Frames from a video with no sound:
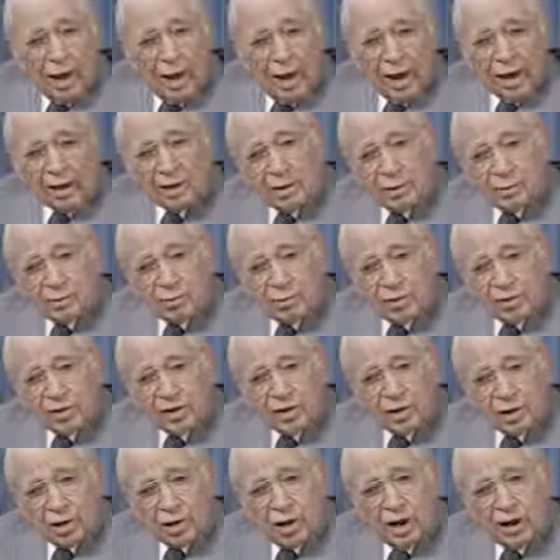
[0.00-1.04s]
and it was
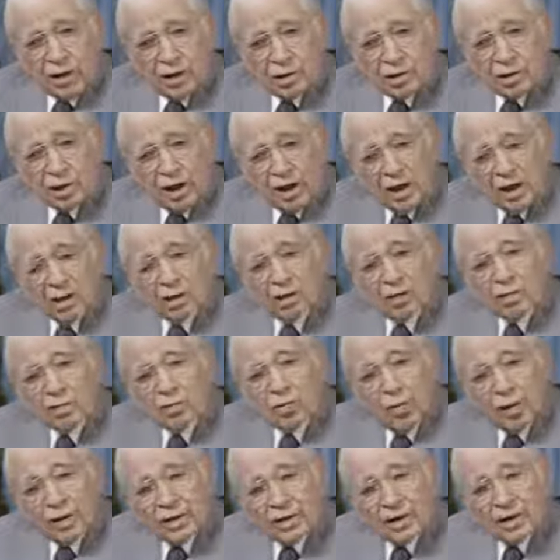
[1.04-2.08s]
in
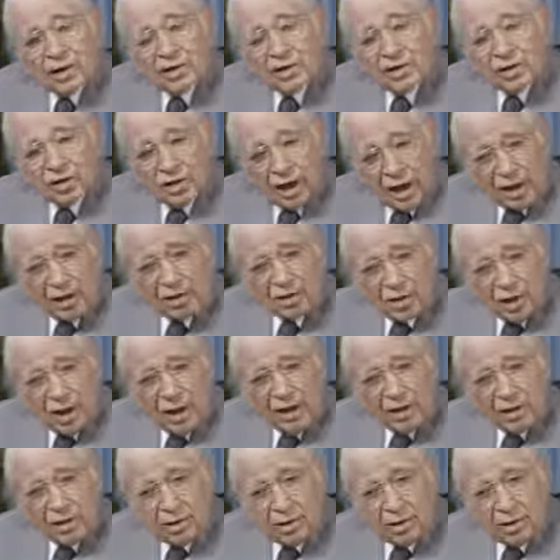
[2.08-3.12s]
1926,
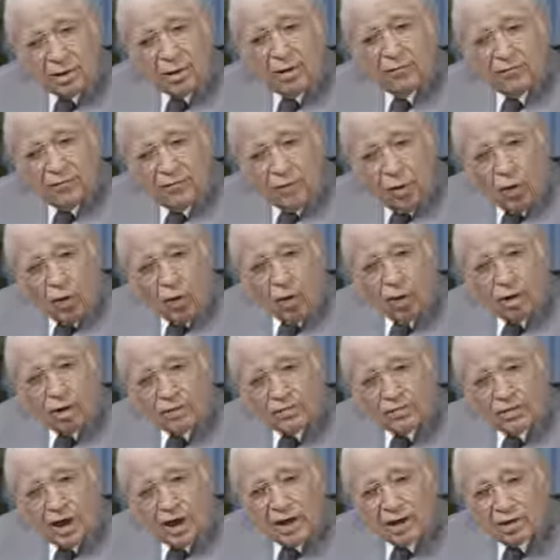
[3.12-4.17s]
late in the fall
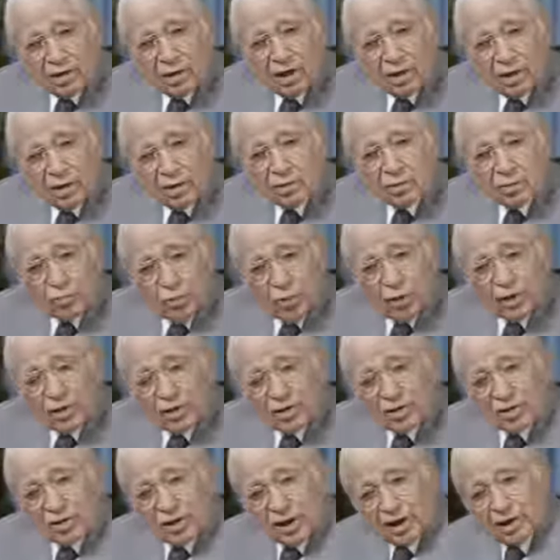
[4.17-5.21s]
of
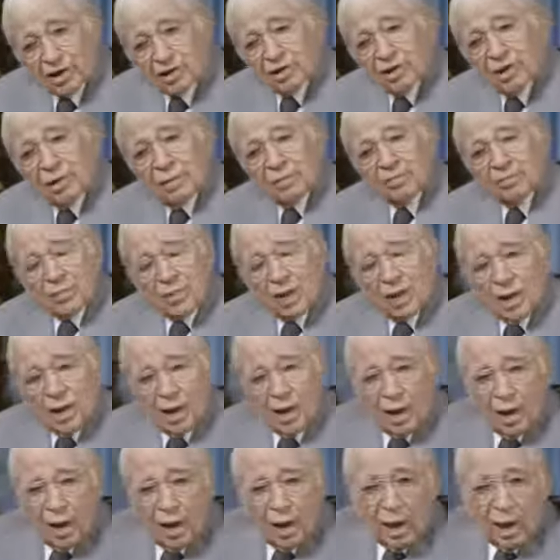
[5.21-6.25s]
1926,
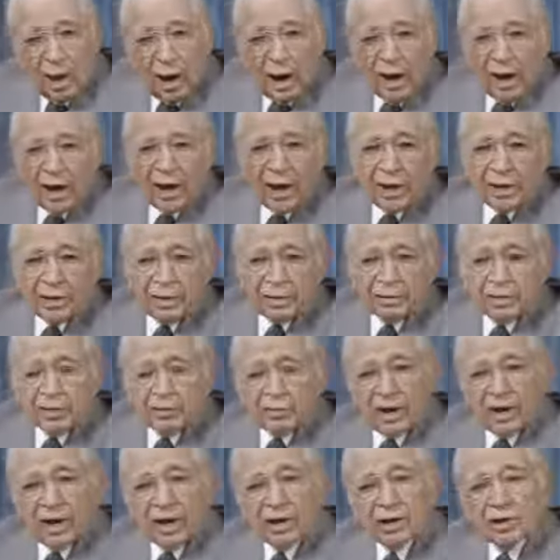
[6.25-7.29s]
I had a
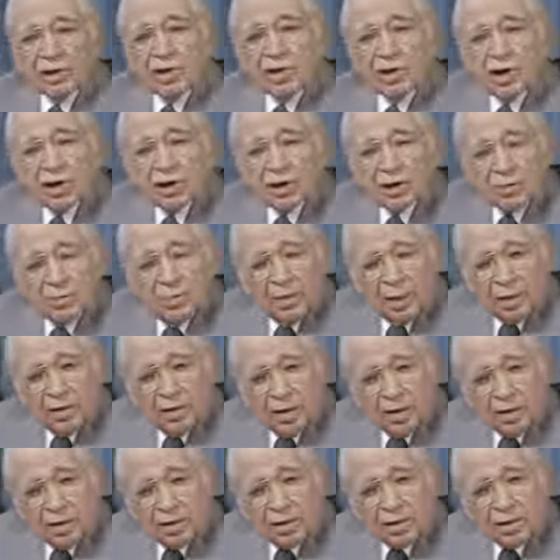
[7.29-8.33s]
strange
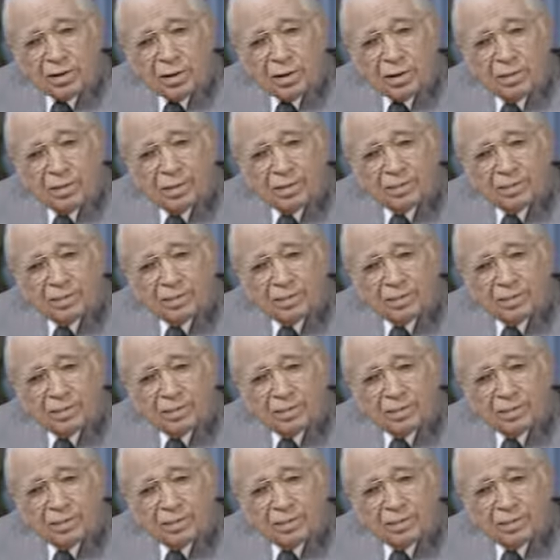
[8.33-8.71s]
experience.